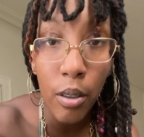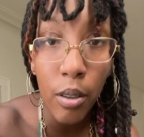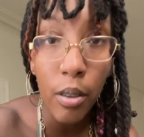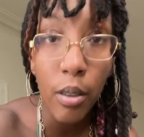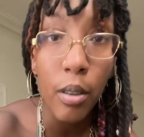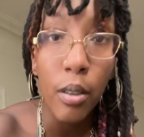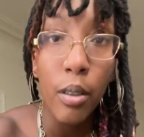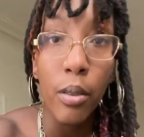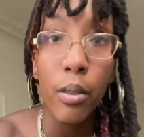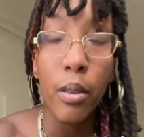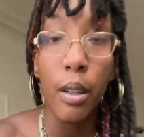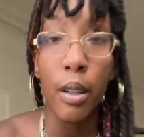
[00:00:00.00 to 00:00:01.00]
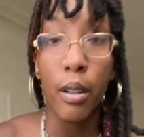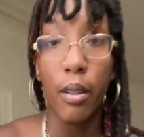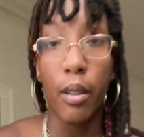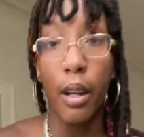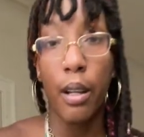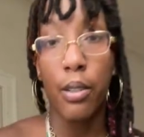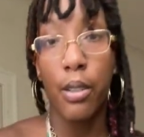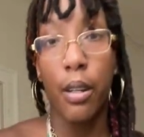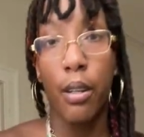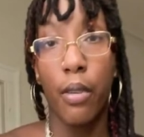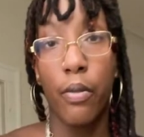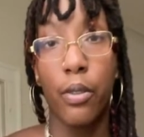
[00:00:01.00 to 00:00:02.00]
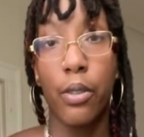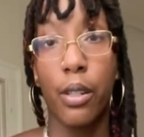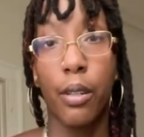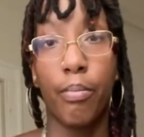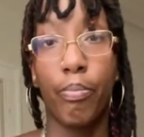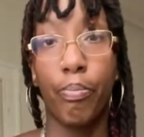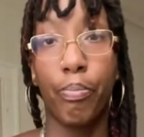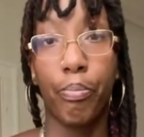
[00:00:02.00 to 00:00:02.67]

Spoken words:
Yeah, no, you can't. I can tell you that firsthand.